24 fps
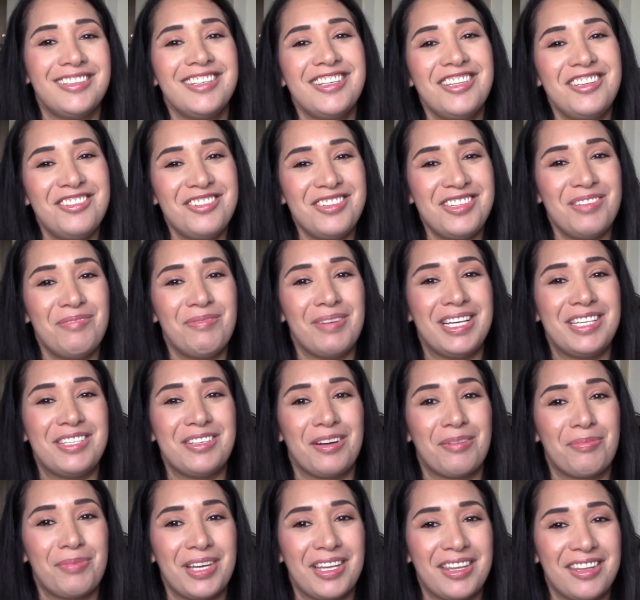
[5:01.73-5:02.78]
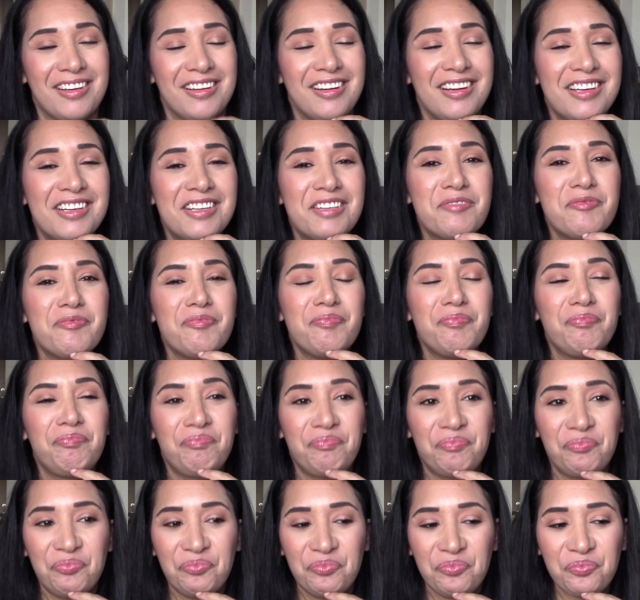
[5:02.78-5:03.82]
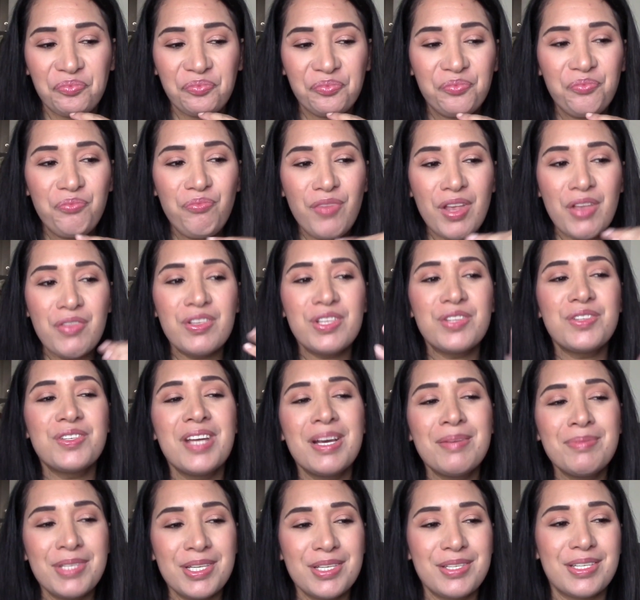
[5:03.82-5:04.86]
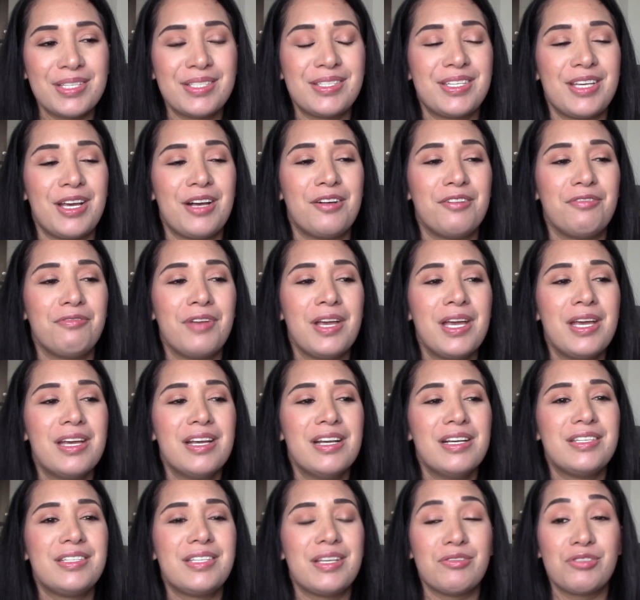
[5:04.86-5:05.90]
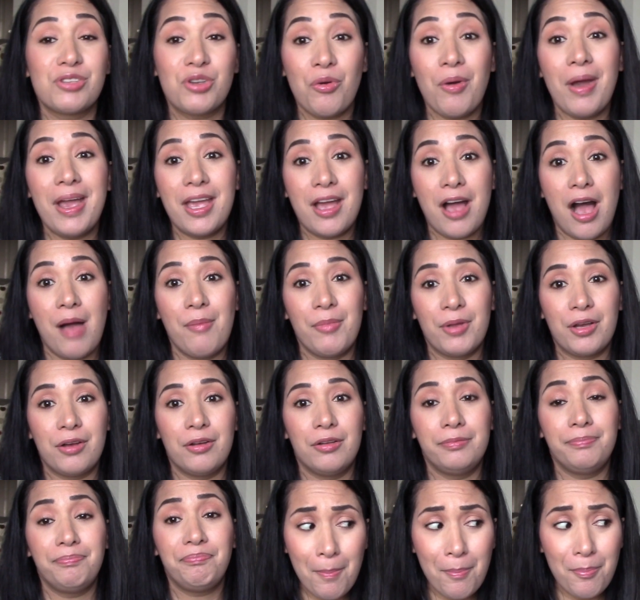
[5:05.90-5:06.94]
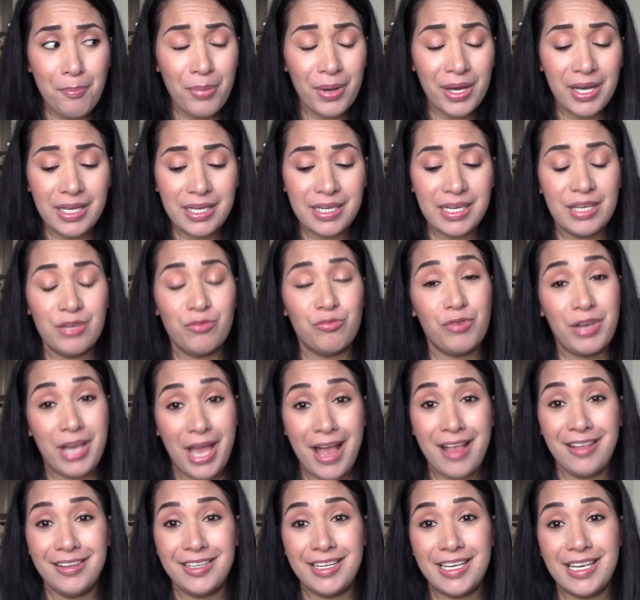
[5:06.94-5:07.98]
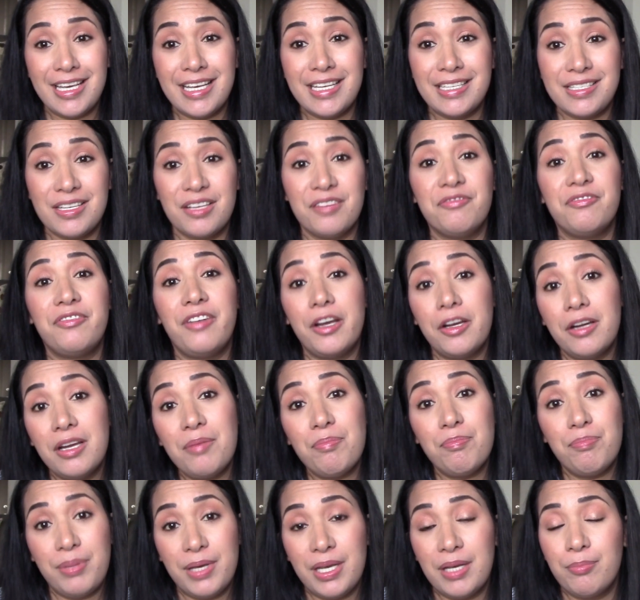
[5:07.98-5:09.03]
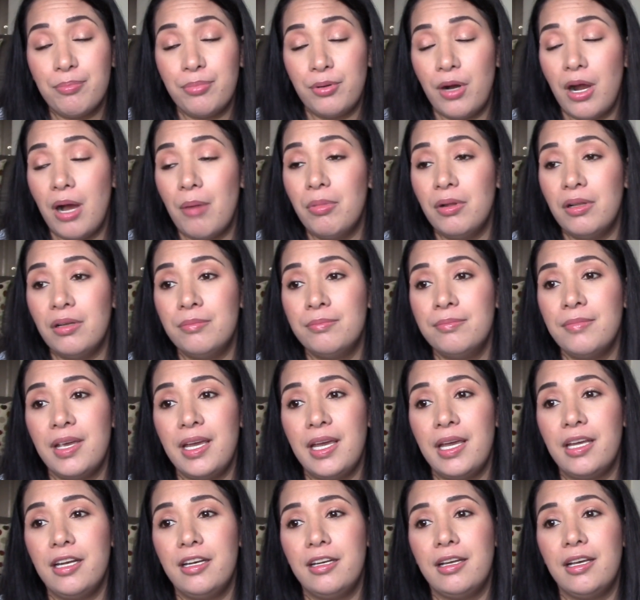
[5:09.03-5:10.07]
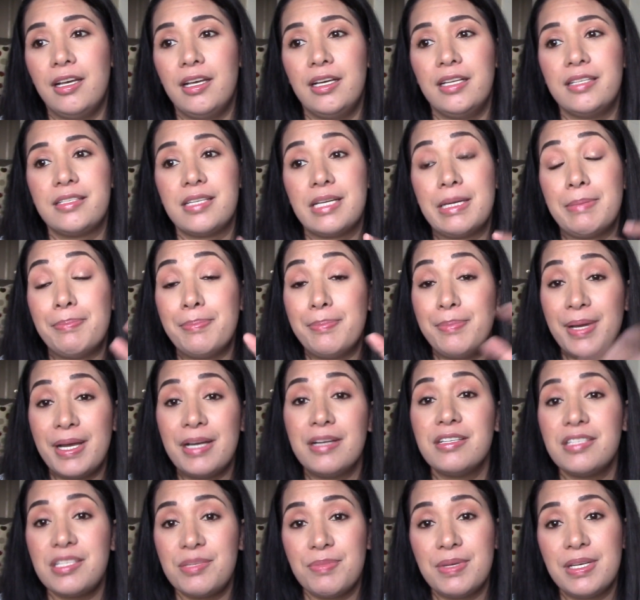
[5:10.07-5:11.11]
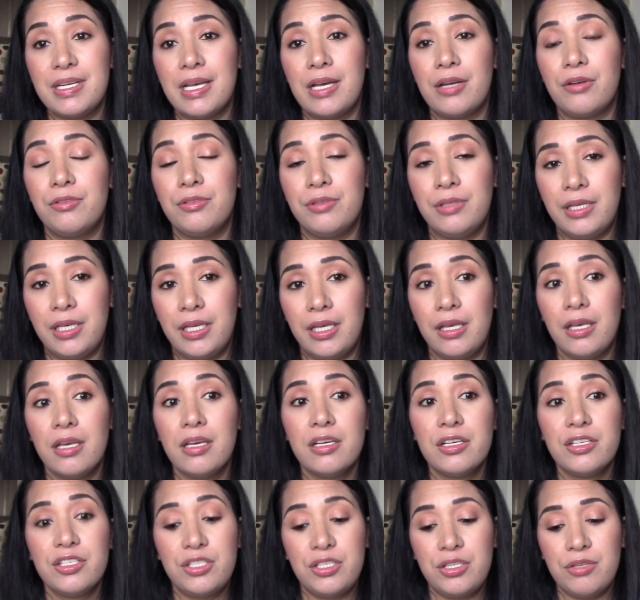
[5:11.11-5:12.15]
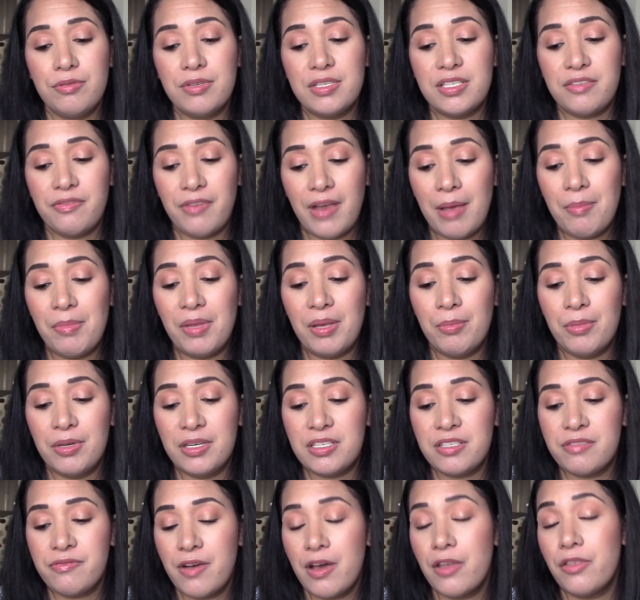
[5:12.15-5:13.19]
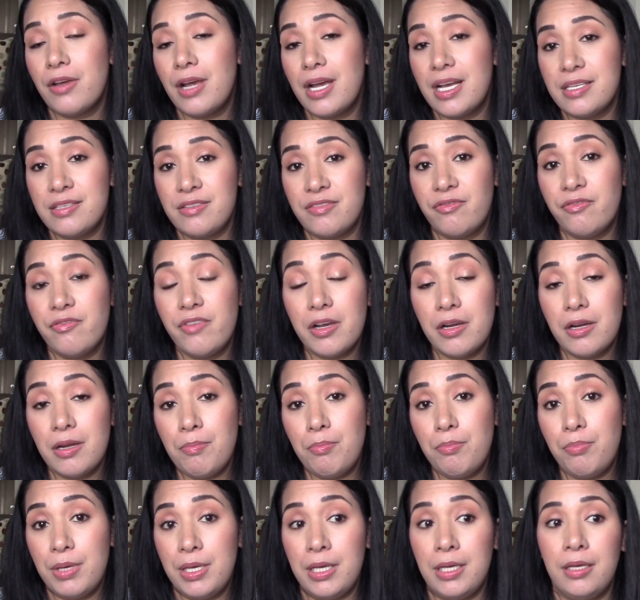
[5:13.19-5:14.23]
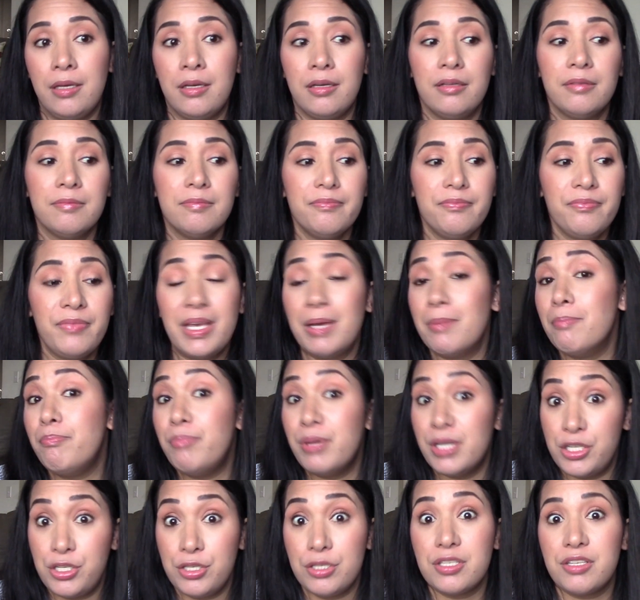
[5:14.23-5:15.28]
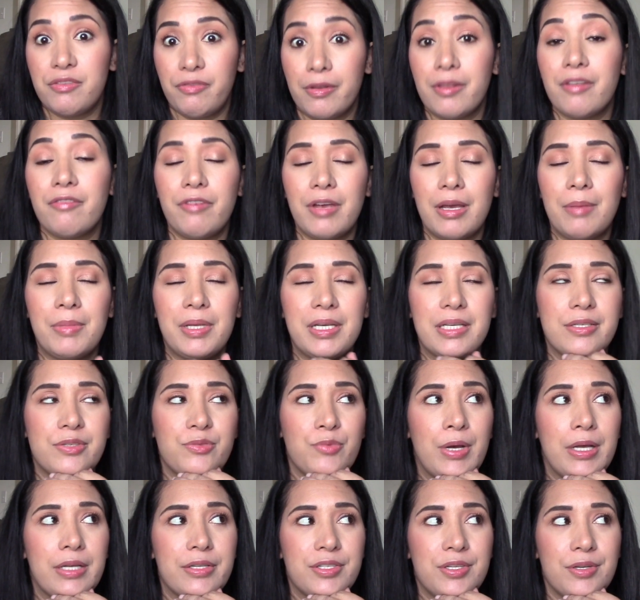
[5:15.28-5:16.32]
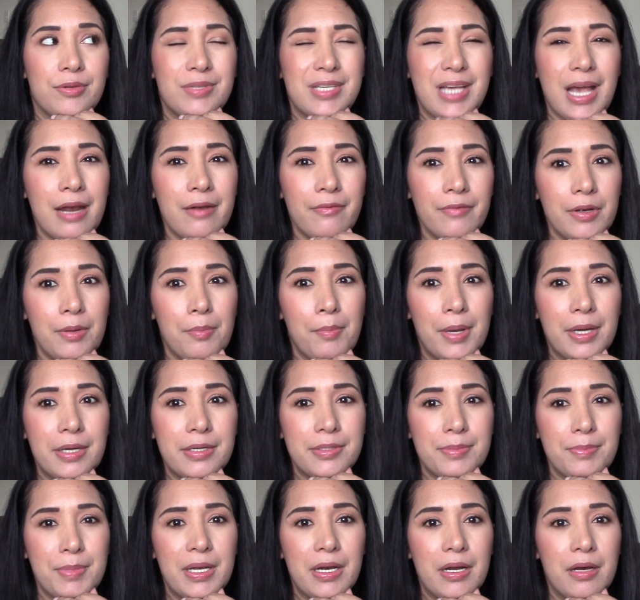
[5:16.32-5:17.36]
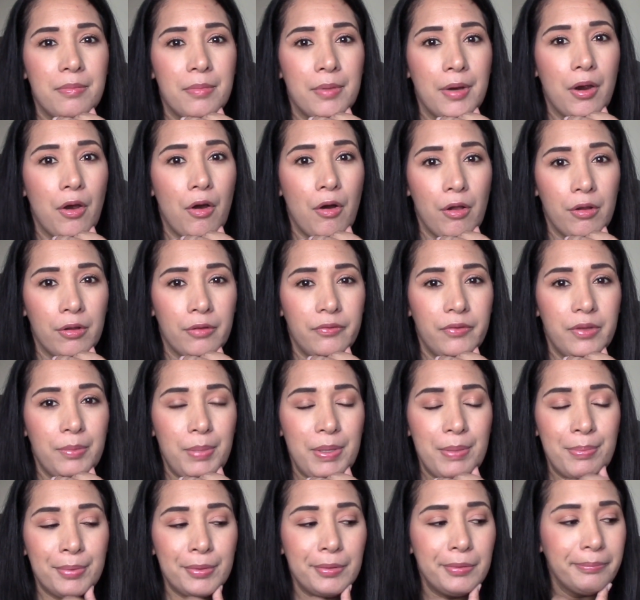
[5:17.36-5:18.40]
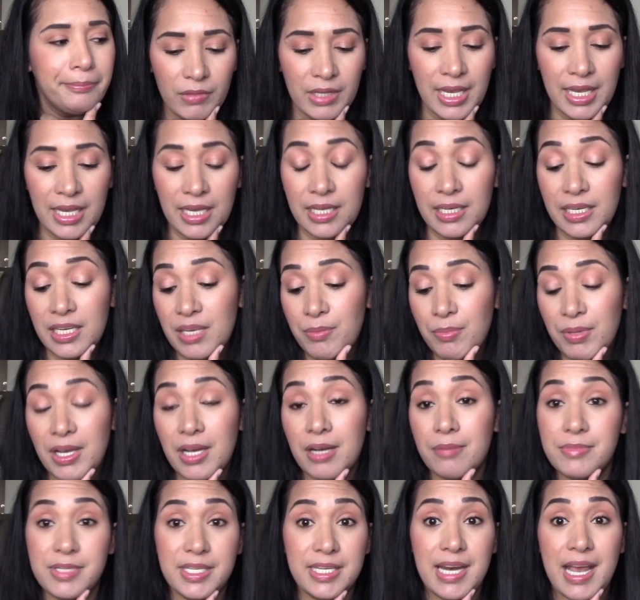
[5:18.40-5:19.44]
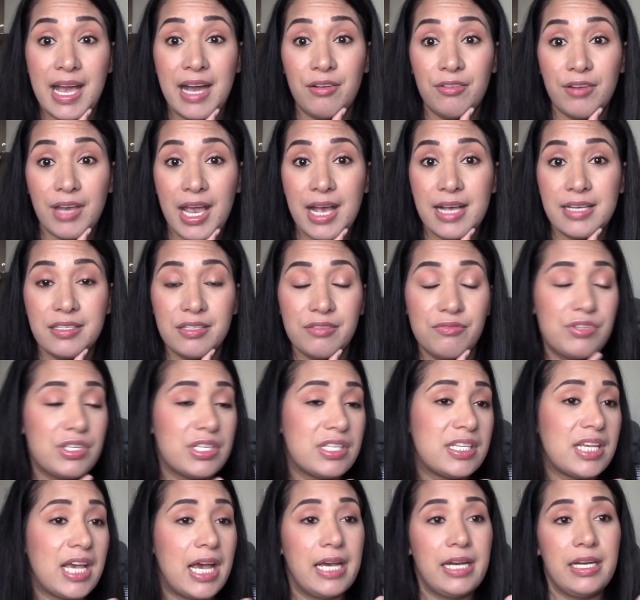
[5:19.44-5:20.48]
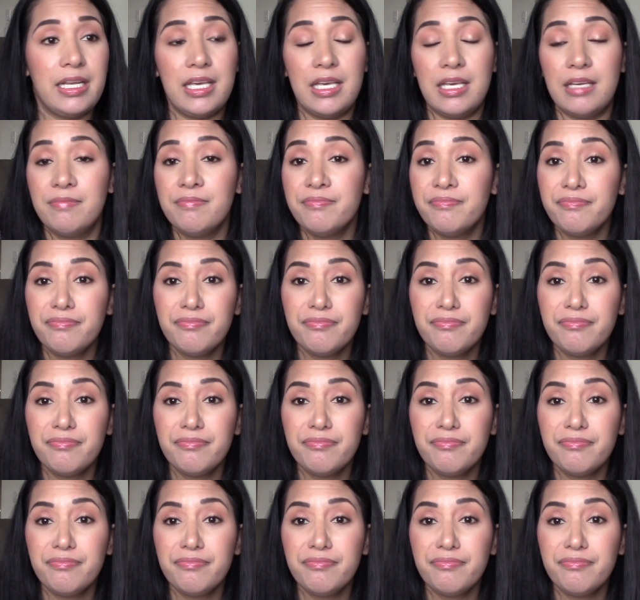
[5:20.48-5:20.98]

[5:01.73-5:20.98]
see my dog back there. The synopsis itself sounds quite comical, but in reality, it's a very big problem, and it's an embarrassment not only to his family, but his father has very big ambitions for the family as well. So it's kind of an embarrassment among all of the people, and he becomes an outcast of society.